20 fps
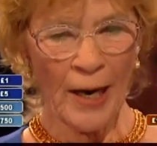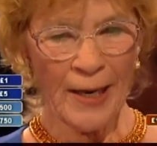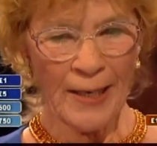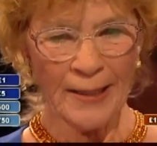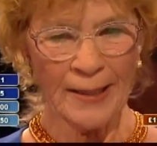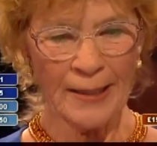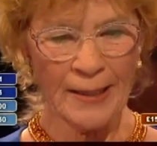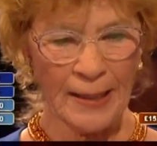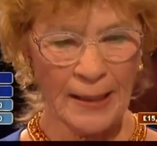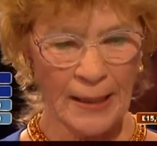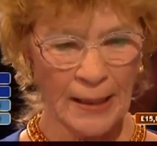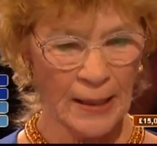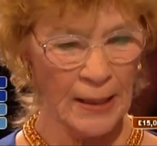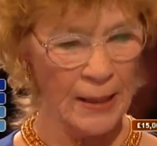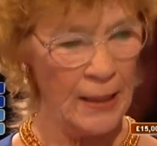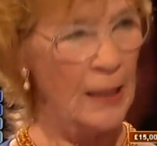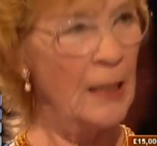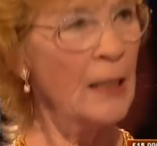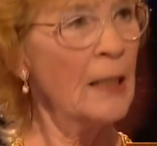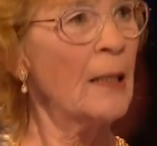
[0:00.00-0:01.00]
right.
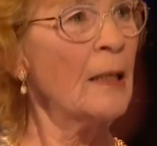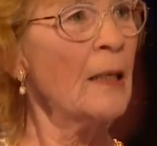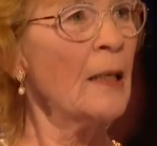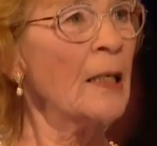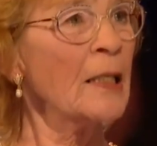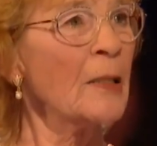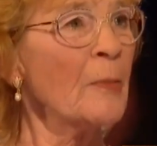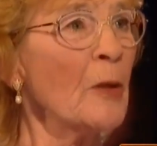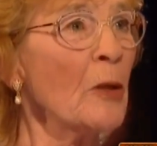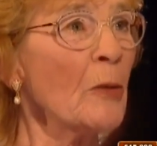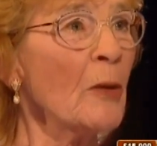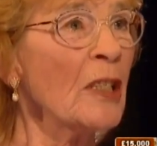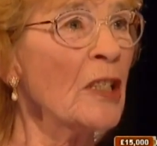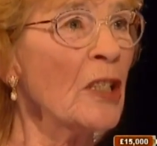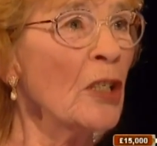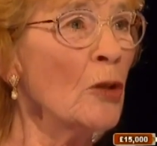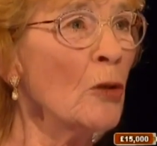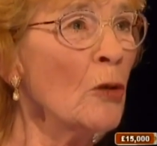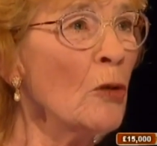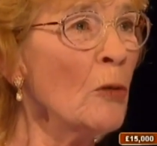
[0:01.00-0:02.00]
Ask me the
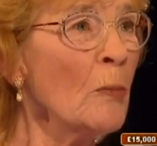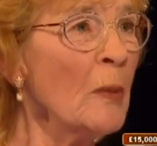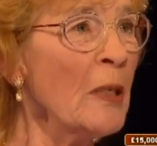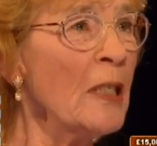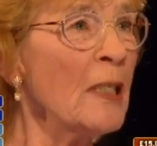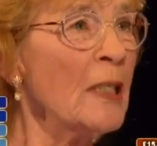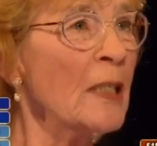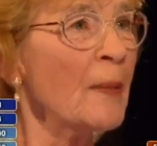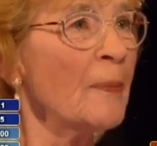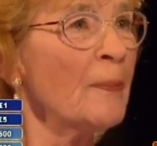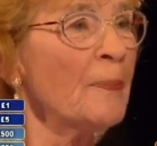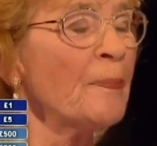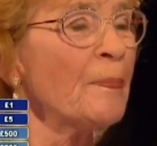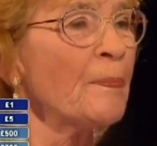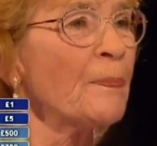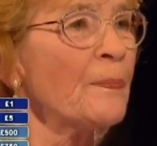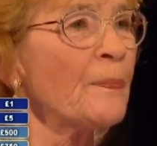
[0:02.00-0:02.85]
question, Noel, please.